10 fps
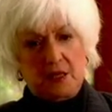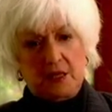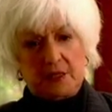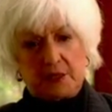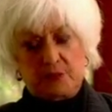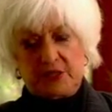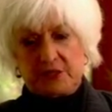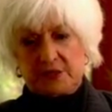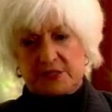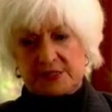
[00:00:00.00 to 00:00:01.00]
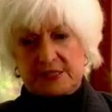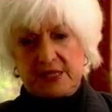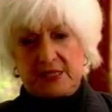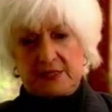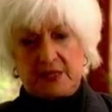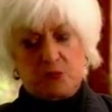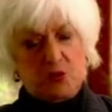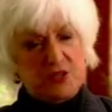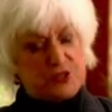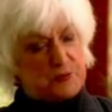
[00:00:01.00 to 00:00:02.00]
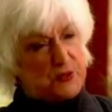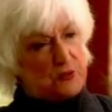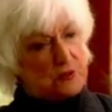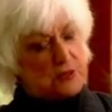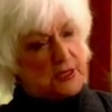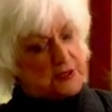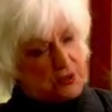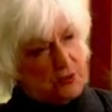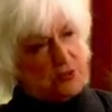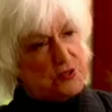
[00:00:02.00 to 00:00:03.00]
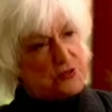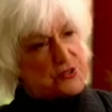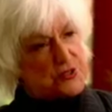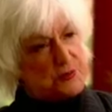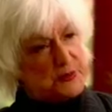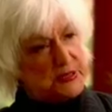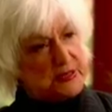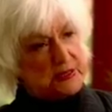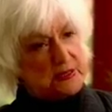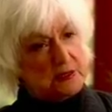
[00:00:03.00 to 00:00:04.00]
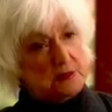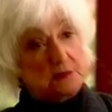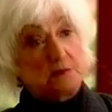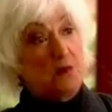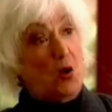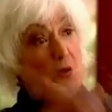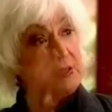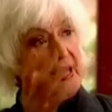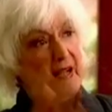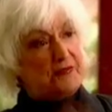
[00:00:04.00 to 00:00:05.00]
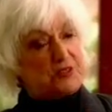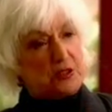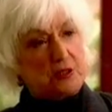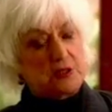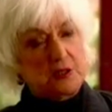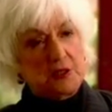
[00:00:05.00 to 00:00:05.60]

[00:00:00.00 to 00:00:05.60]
And I went on to say, and I was pure like you used to be. More laughter.